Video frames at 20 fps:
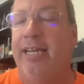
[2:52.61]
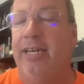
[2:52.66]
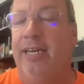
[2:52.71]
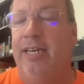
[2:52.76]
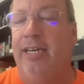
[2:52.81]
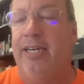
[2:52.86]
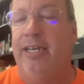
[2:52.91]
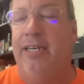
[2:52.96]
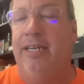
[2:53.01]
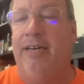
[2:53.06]

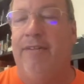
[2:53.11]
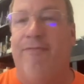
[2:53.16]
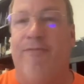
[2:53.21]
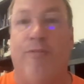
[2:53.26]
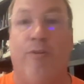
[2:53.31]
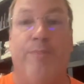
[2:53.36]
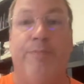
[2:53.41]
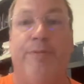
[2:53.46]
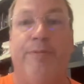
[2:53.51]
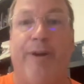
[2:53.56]
a
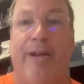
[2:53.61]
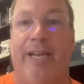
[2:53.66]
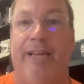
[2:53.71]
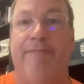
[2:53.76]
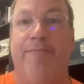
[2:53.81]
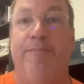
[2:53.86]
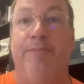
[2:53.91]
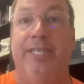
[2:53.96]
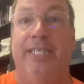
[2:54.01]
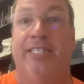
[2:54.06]
form you might
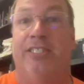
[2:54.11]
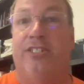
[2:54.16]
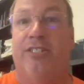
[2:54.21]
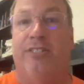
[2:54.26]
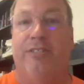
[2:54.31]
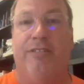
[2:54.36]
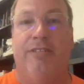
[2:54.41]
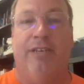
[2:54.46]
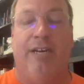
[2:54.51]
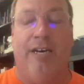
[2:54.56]
have missed,
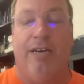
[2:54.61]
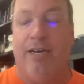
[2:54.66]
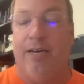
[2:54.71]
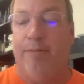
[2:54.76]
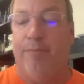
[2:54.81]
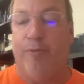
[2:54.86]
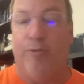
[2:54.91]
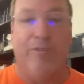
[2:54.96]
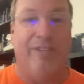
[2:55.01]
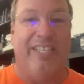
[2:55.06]

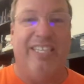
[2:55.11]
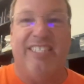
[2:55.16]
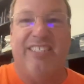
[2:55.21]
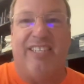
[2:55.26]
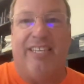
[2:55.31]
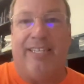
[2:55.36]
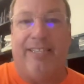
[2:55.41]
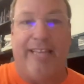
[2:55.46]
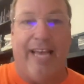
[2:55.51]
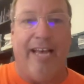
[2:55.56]
or things
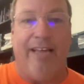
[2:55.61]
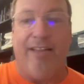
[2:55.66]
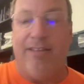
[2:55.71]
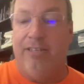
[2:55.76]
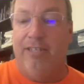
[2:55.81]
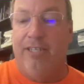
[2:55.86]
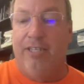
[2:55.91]
like that.